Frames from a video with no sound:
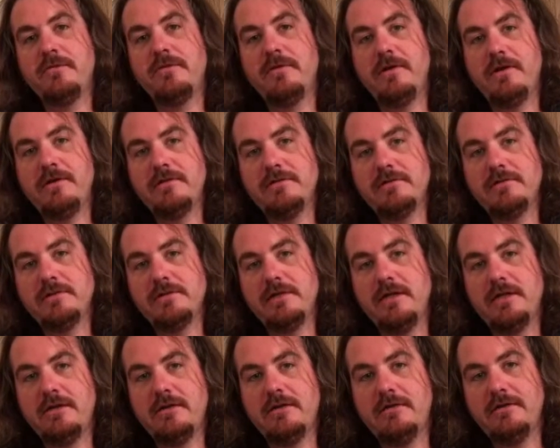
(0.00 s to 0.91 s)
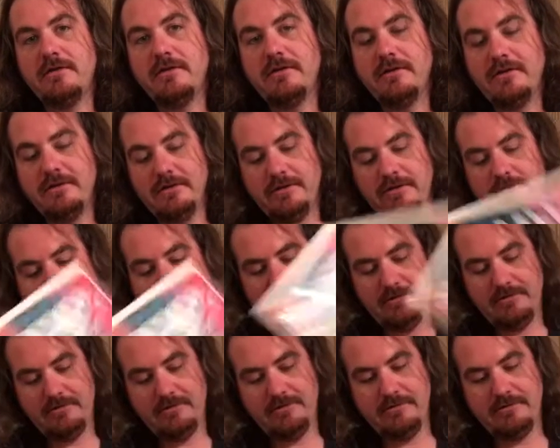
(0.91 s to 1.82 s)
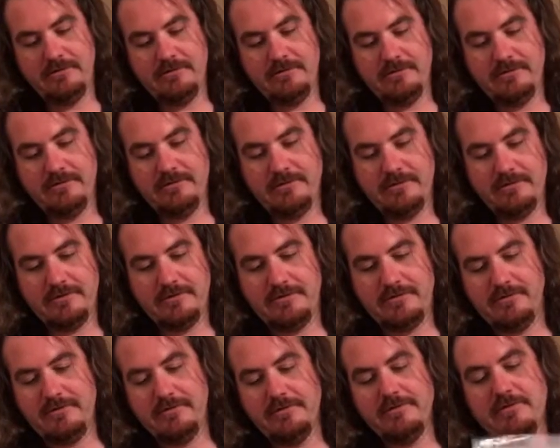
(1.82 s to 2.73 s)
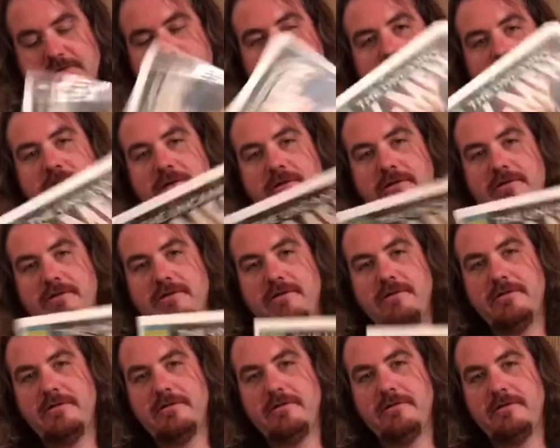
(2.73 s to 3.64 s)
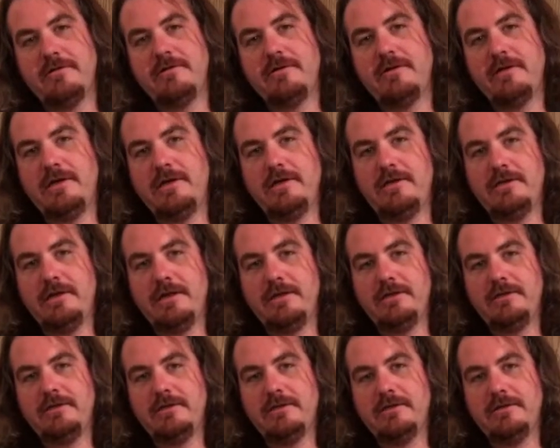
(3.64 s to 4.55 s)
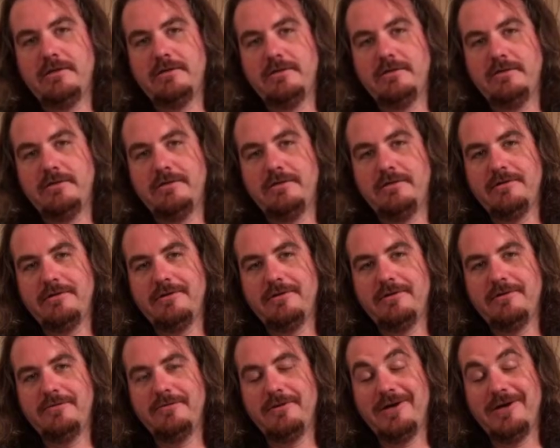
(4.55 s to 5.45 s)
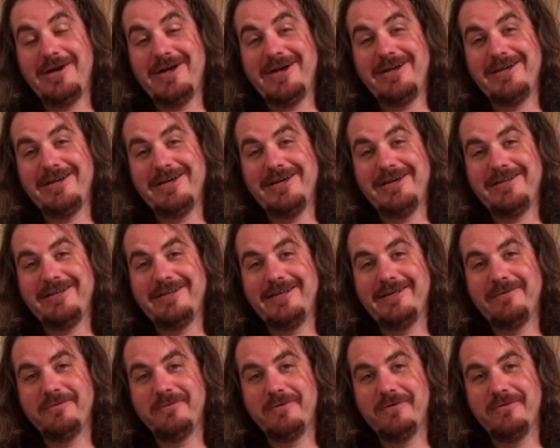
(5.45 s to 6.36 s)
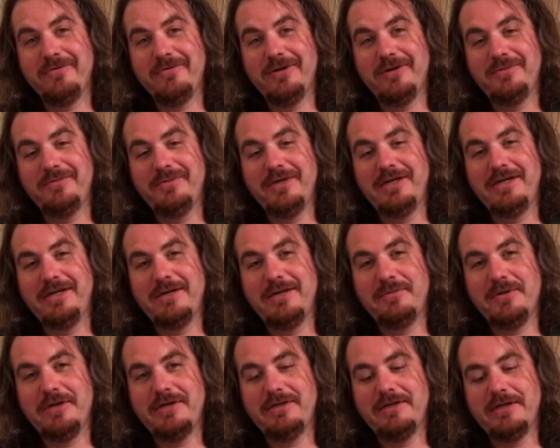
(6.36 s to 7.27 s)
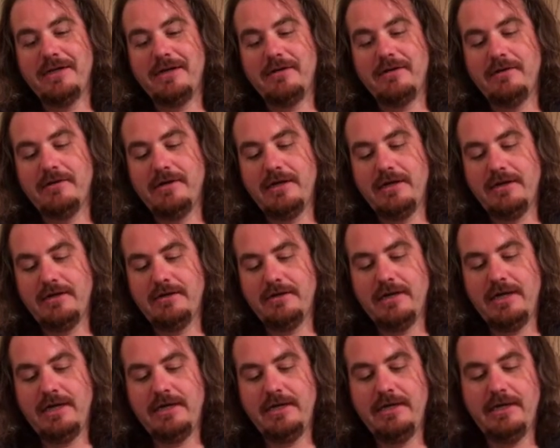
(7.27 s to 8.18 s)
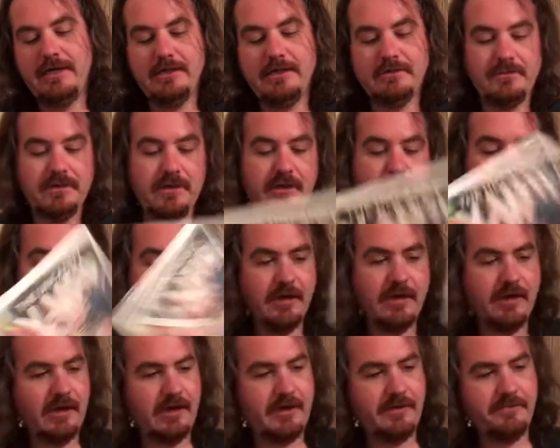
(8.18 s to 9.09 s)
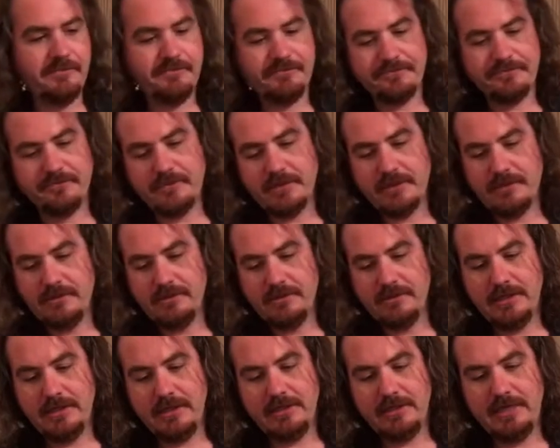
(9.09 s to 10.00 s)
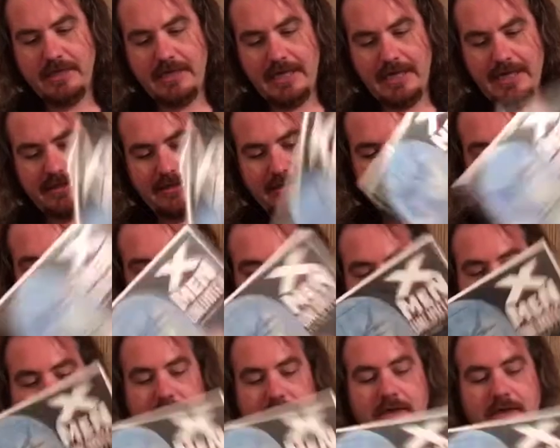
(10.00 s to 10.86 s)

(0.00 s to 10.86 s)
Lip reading: front and center. Of course, gotta like I gotta like Wolverine being up on there. Uncanny X-Men. Then they had these